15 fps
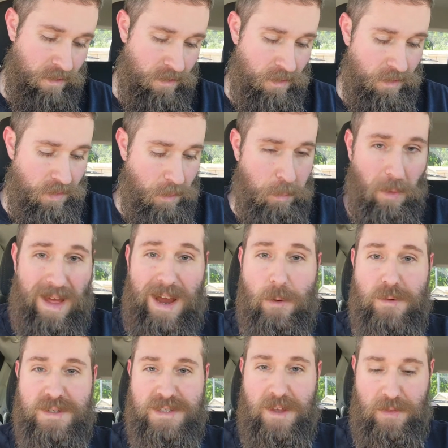The black
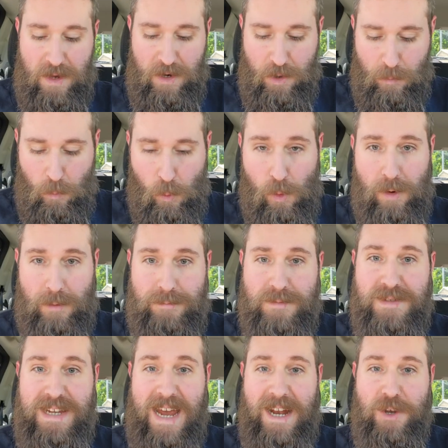ones I think are more
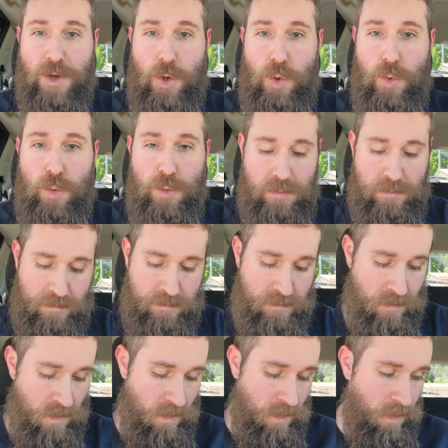tactical,
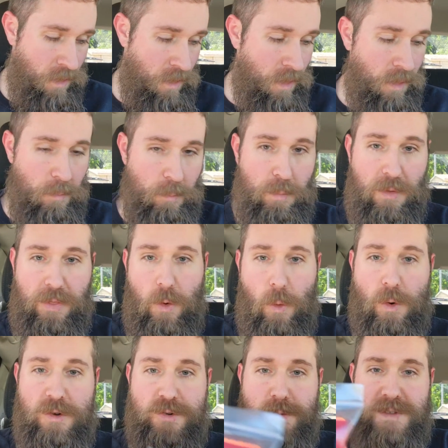but the
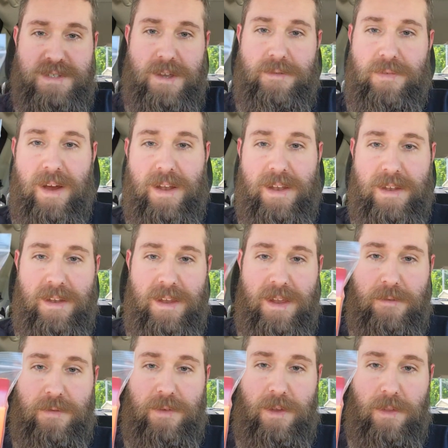orange ones I find
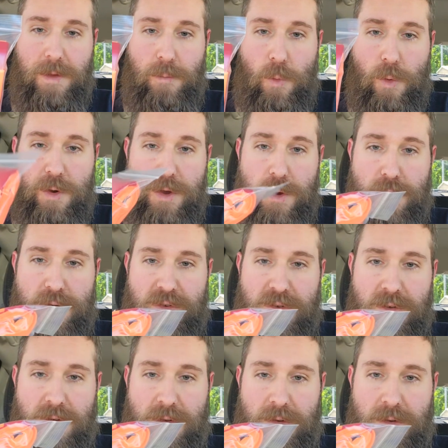infinitely more
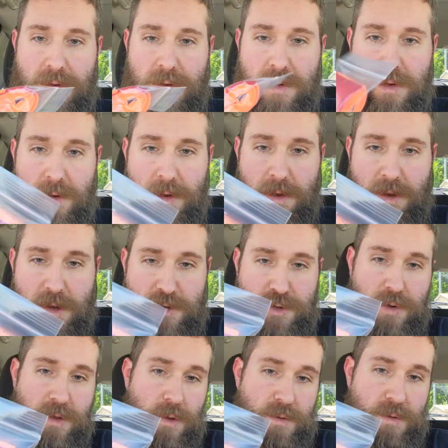use because
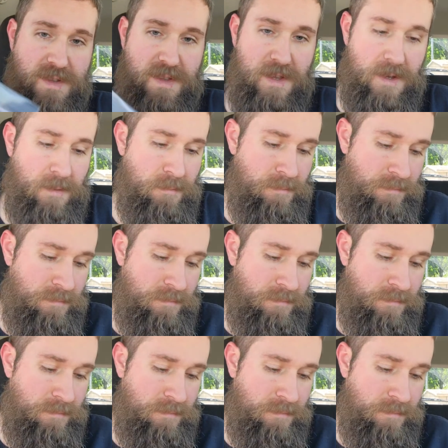you can use them